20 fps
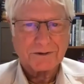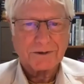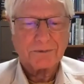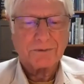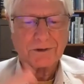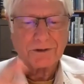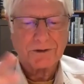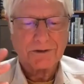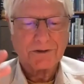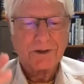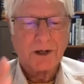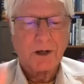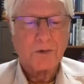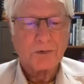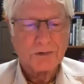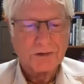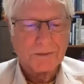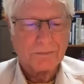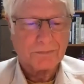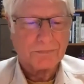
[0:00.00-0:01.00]
It was so
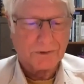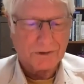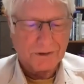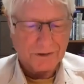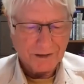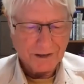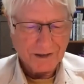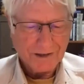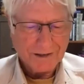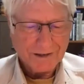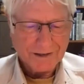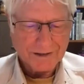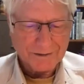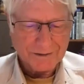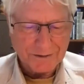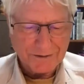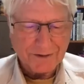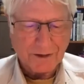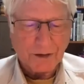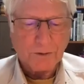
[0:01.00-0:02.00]
simple and
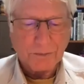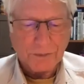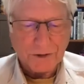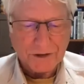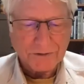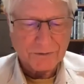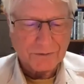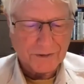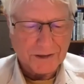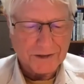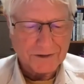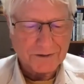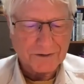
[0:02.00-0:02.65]
so much fun.